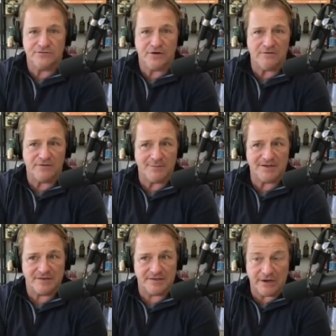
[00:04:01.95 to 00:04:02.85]
far from
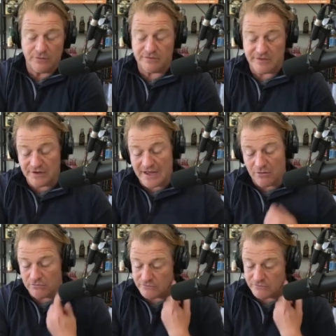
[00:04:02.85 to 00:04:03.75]
us, and they're they're
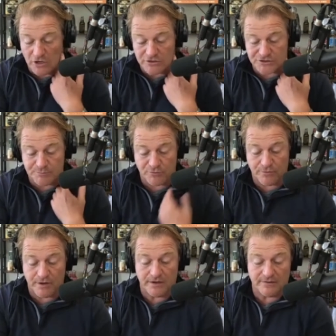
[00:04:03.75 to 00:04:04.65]
now the largest
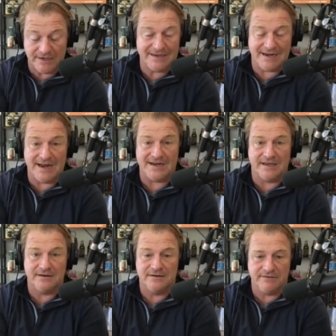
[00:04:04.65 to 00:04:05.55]
brewer in
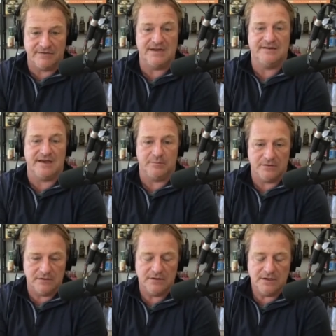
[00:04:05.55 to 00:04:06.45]
Connecticut of any type.
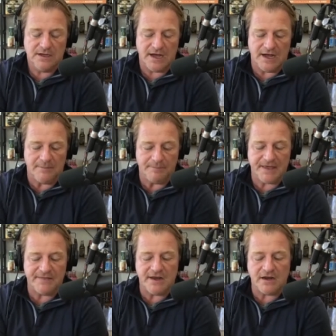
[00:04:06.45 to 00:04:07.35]
Um, right.
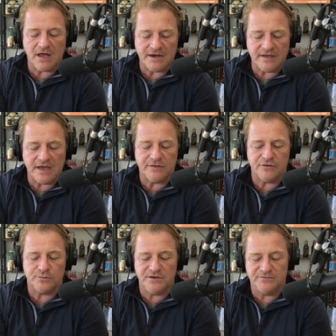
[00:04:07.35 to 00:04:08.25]
And then a lot of the
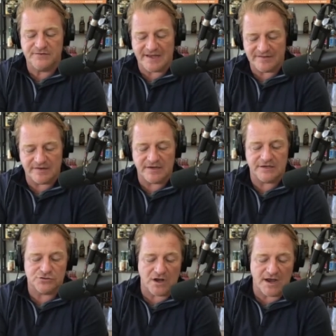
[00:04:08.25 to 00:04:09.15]
others we've tested
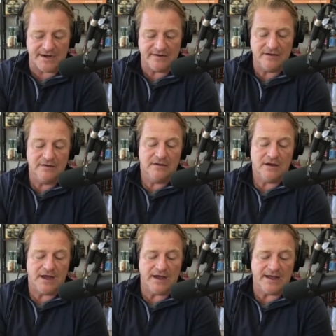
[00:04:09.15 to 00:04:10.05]
and tried.
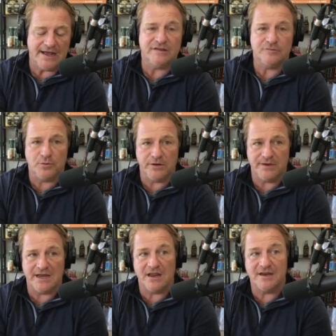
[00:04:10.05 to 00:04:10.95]
Uh, at this point, we
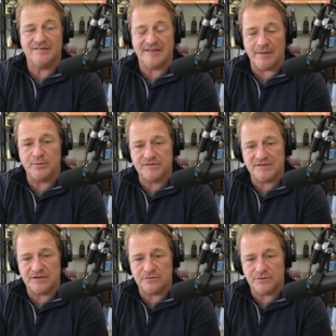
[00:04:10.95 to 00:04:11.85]
get a lot of samples
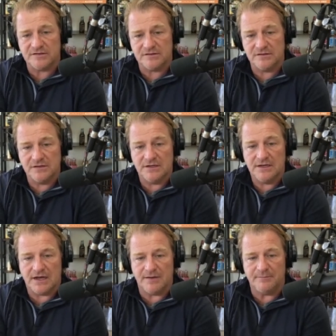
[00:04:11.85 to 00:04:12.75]
sent to us.
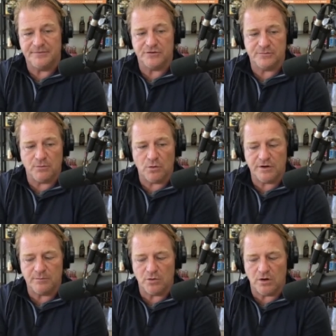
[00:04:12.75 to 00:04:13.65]
Um, yep. There's more
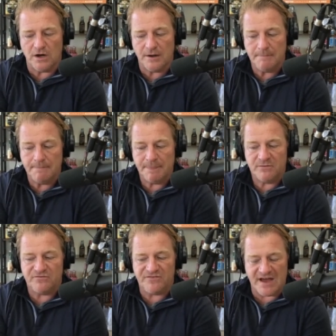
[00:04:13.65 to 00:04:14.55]
and more
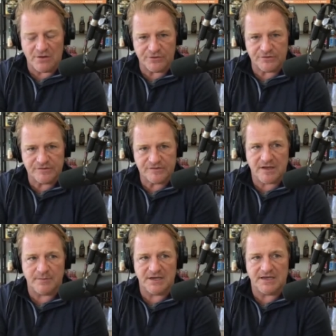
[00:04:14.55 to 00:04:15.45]
founders
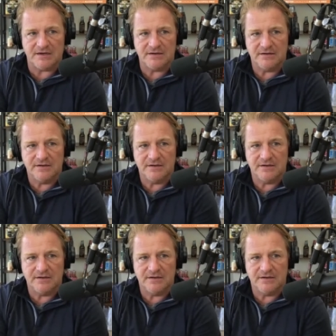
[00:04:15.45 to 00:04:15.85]
coming in.